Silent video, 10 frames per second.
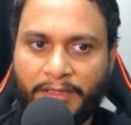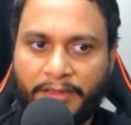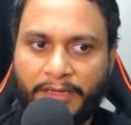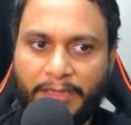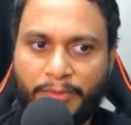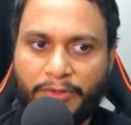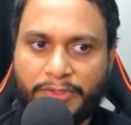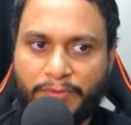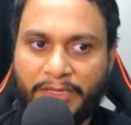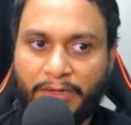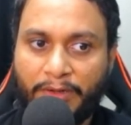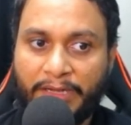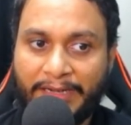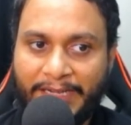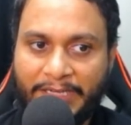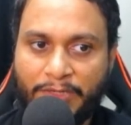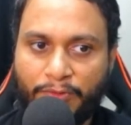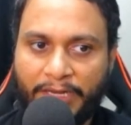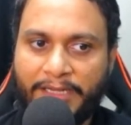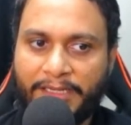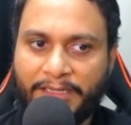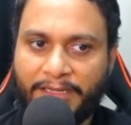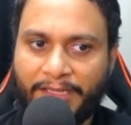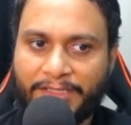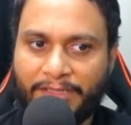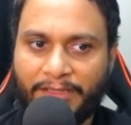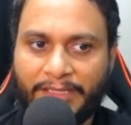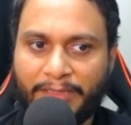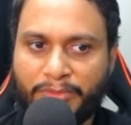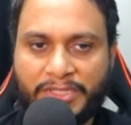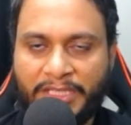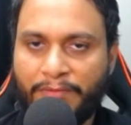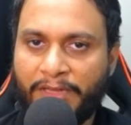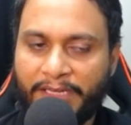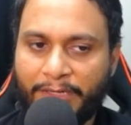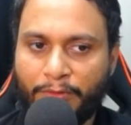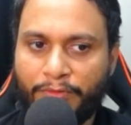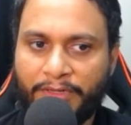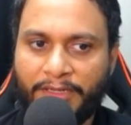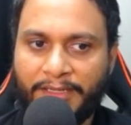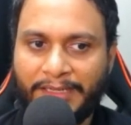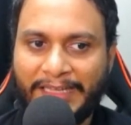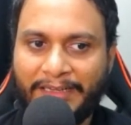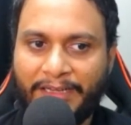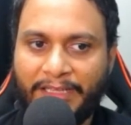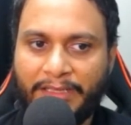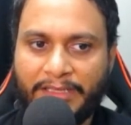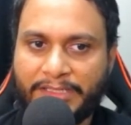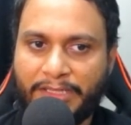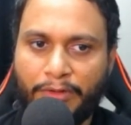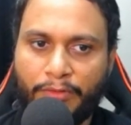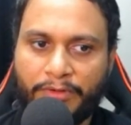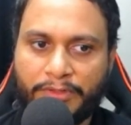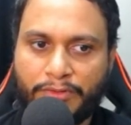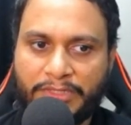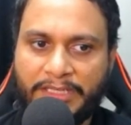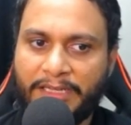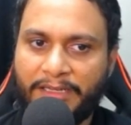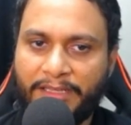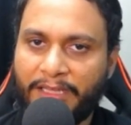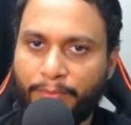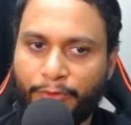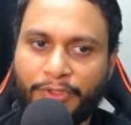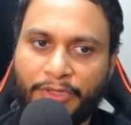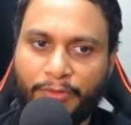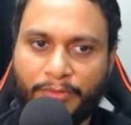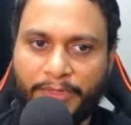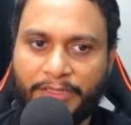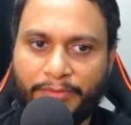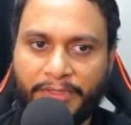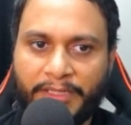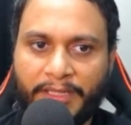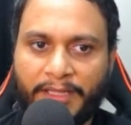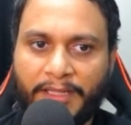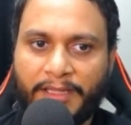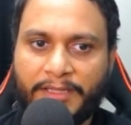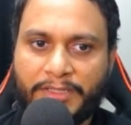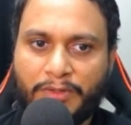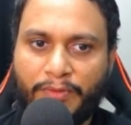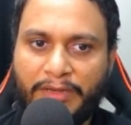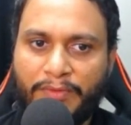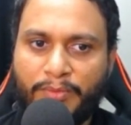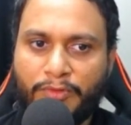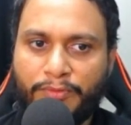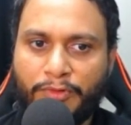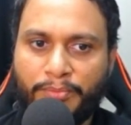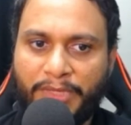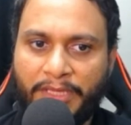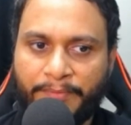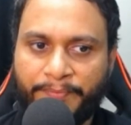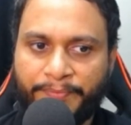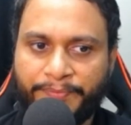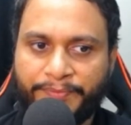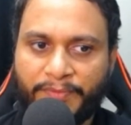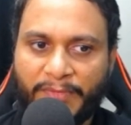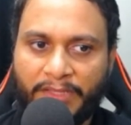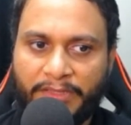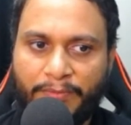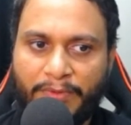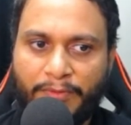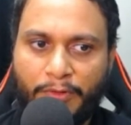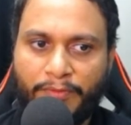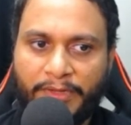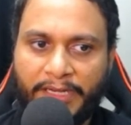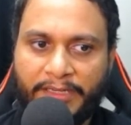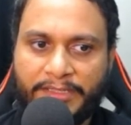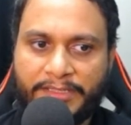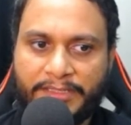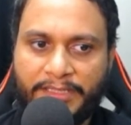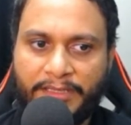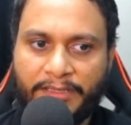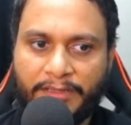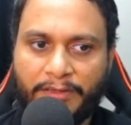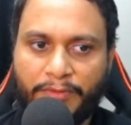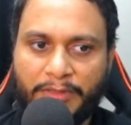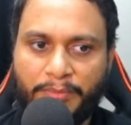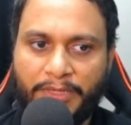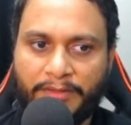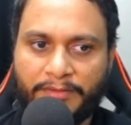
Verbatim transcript: right because we are ready to write at index 3 that means c will get overwritten and d is ignored so c and d are both ignored by the way so when we move to b then we will overwrite this c with b